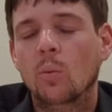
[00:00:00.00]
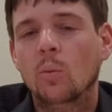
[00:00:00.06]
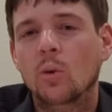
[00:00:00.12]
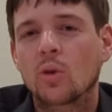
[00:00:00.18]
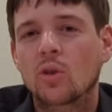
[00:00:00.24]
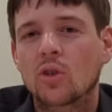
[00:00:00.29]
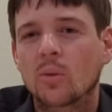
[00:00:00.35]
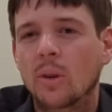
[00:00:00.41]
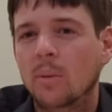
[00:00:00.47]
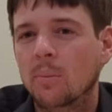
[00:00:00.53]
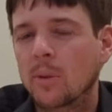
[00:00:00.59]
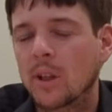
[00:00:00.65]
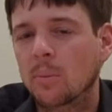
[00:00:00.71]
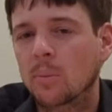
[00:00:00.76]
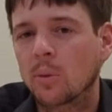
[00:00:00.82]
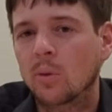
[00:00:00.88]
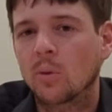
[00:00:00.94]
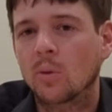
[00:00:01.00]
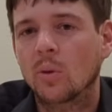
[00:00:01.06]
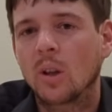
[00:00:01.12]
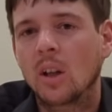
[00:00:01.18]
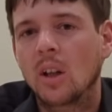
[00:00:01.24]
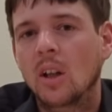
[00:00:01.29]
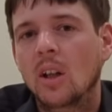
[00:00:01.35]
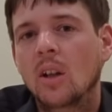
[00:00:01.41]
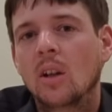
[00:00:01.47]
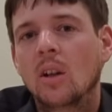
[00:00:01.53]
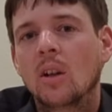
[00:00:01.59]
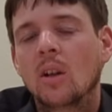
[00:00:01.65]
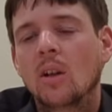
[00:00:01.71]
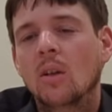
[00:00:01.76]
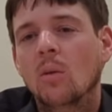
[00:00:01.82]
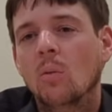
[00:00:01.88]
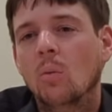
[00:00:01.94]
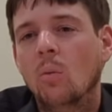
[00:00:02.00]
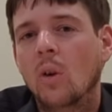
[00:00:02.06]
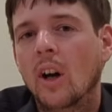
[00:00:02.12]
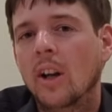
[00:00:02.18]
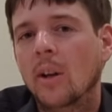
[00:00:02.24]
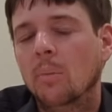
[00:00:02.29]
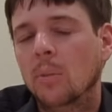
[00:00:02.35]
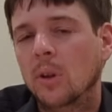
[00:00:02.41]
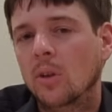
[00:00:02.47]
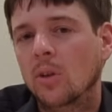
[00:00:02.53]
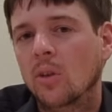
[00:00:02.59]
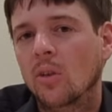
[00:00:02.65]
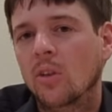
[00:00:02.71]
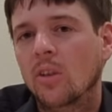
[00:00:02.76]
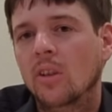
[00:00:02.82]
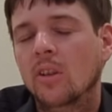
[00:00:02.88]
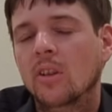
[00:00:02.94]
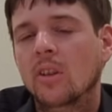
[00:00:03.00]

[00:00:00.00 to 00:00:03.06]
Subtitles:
usually when people want to build,